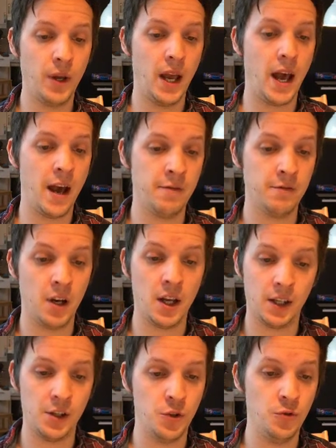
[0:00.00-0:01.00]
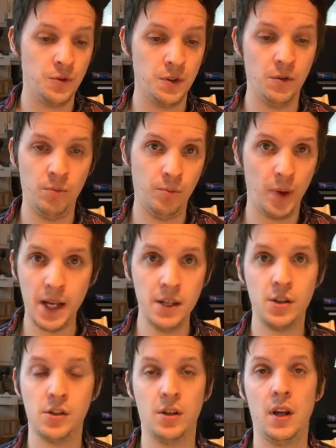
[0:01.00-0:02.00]
we have like a user
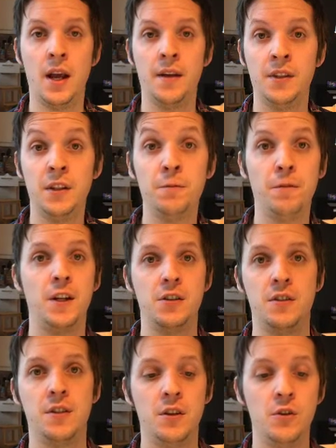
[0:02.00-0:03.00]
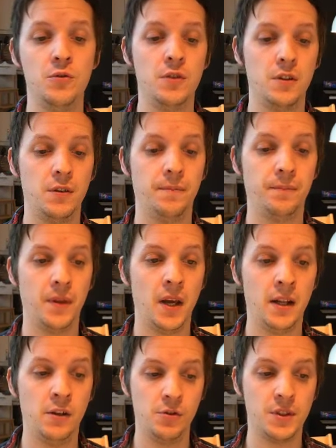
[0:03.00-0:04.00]
page and it fetches a user
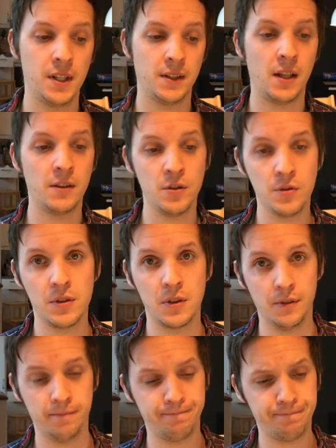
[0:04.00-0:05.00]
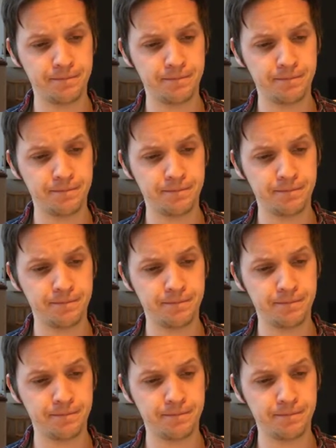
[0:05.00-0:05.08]
and looks at that user.